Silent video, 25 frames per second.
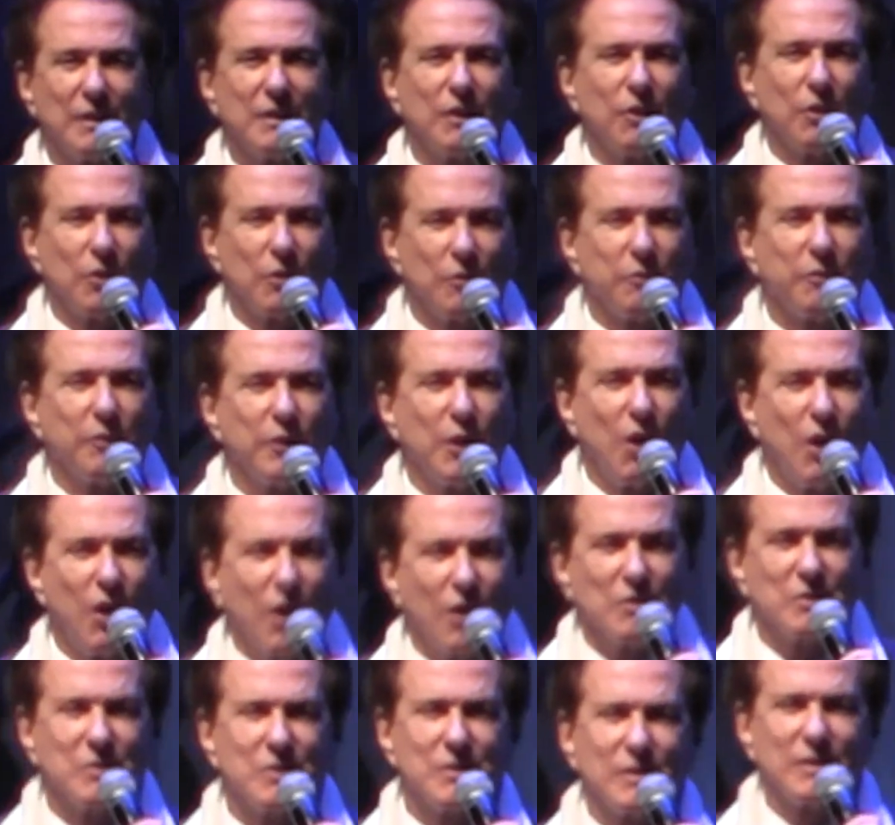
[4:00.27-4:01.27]
that there are
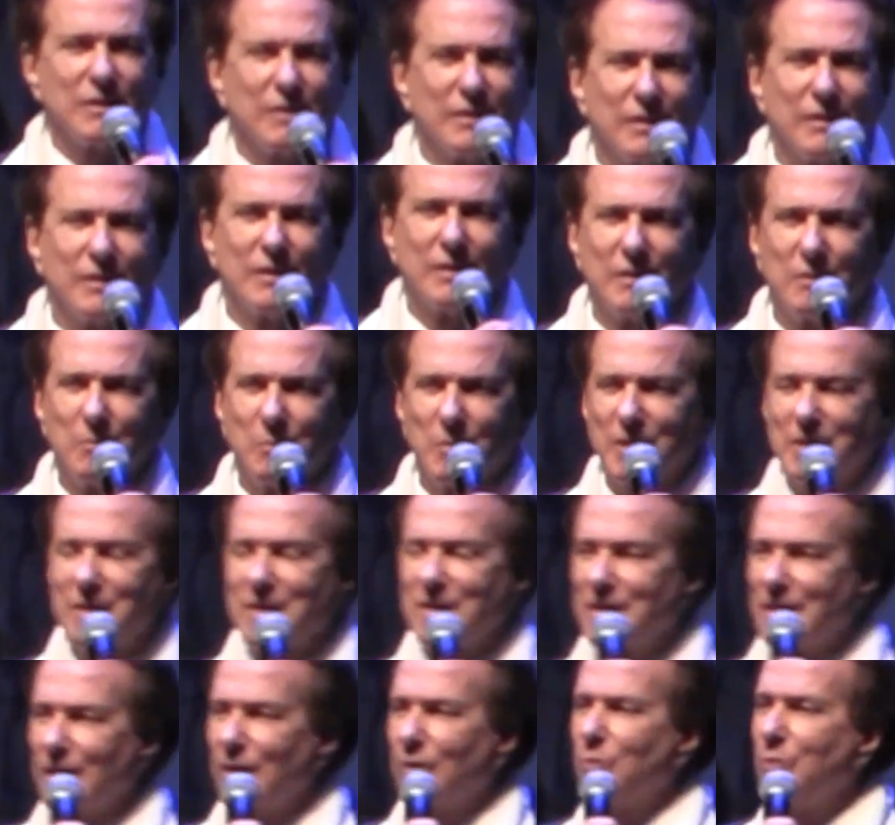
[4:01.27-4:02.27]
flaws, but
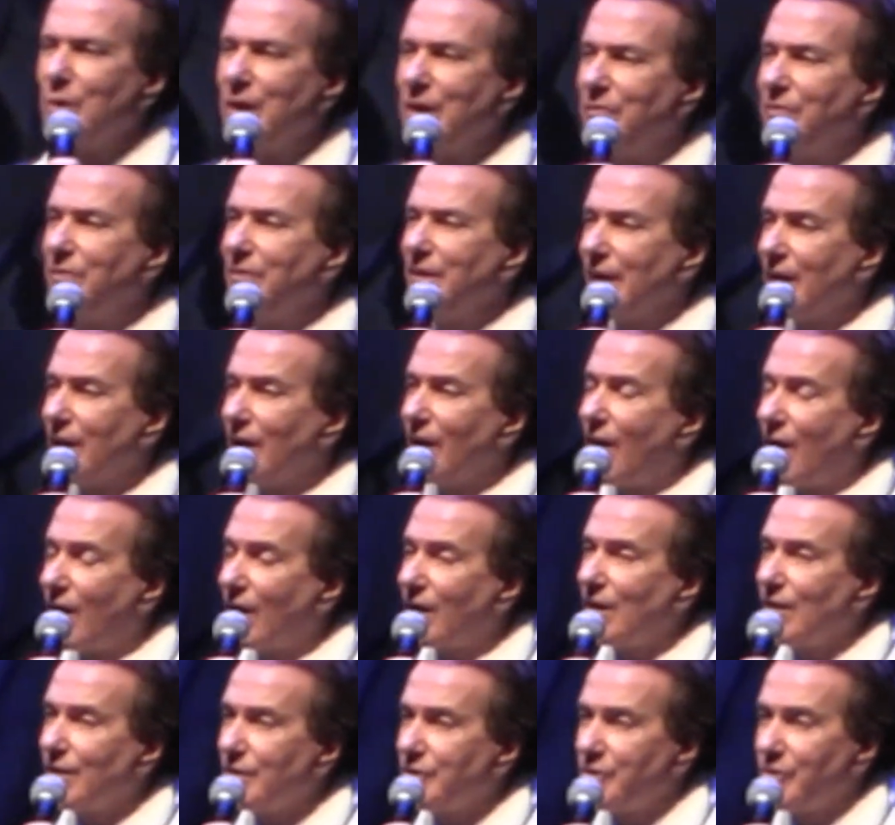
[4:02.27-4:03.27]
still we feel
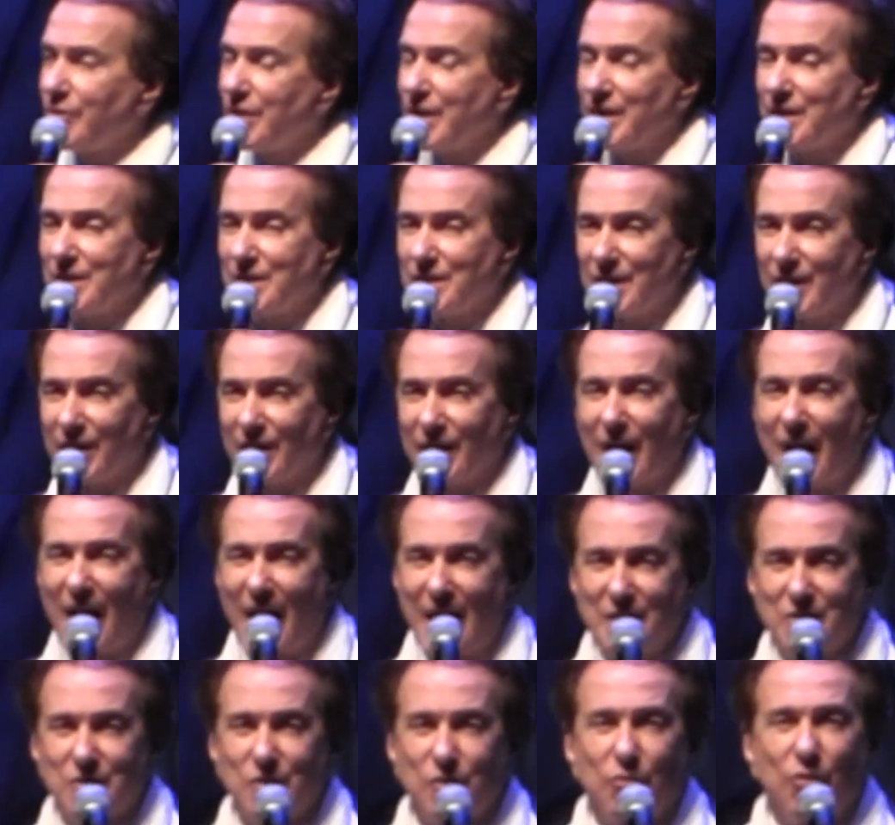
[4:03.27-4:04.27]
our country is the
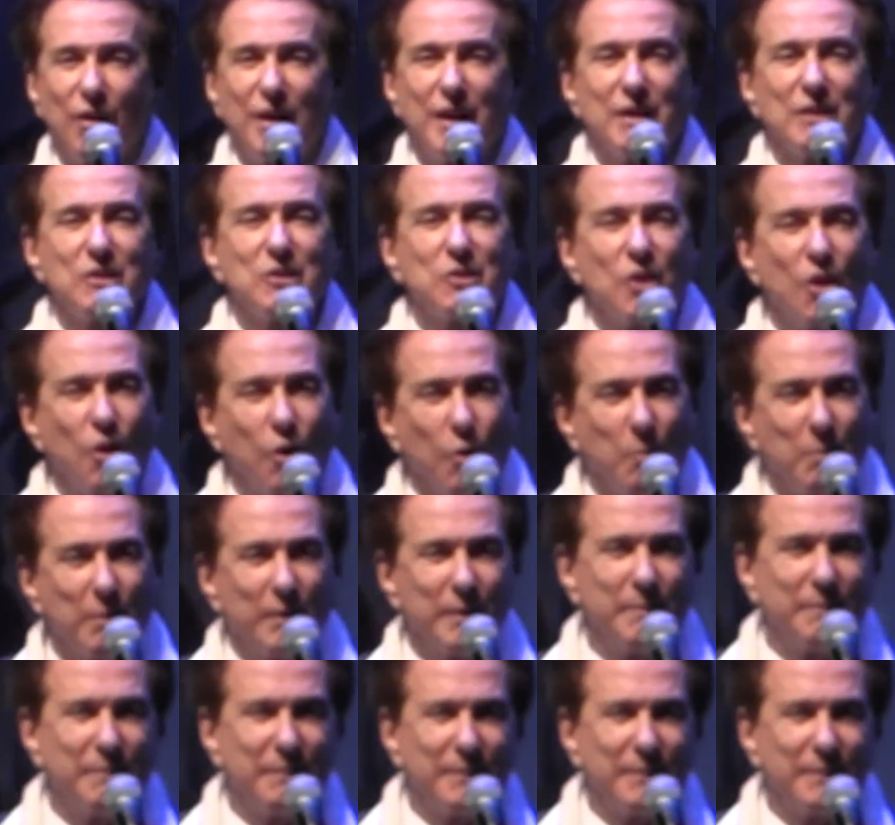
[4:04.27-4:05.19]
last greatest hope